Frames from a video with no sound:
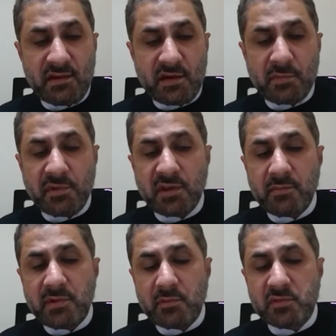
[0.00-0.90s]
Hamid
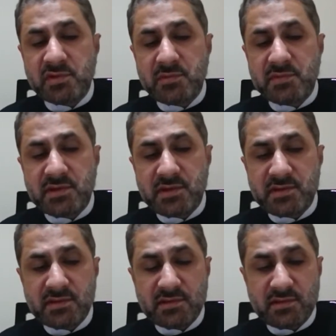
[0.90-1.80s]
ibn Muslim
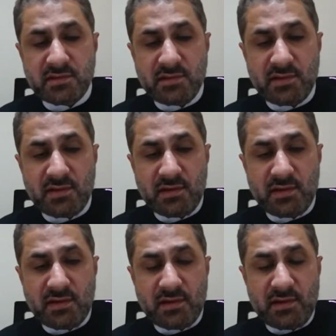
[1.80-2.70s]
says,
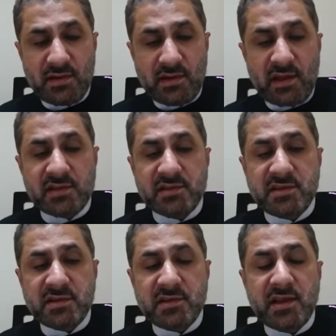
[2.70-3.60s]
as
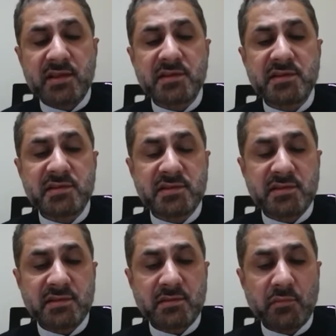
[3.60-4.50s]
the
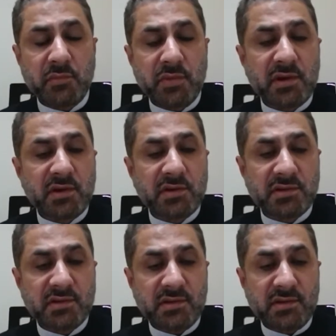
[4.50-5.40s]
tents
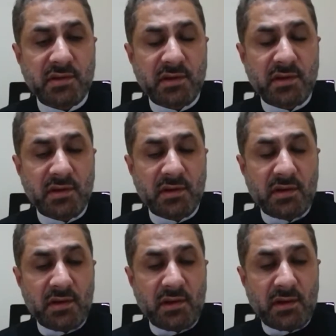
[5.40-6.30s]
burned,
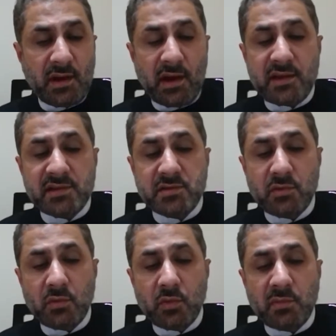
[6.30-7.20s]
I
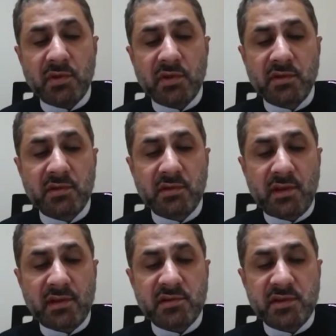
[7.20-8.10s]
saw women
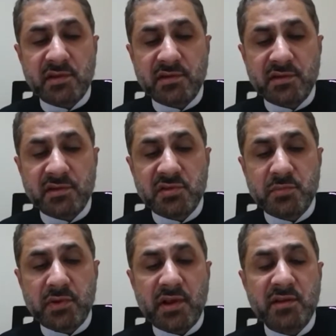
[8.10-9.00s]
and children
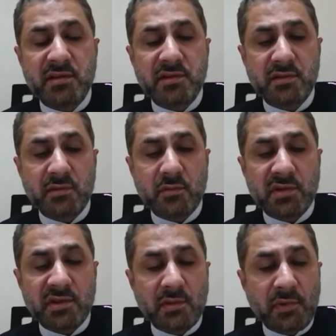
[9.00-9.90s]
spread
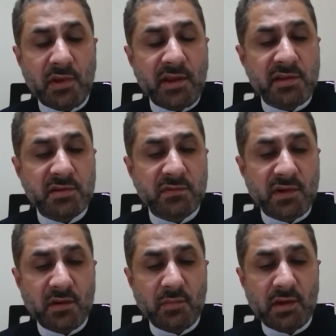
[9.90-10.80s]
within the plains of
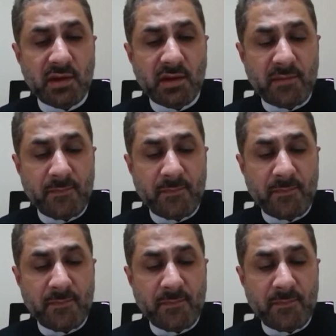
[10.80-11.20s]
Karbala,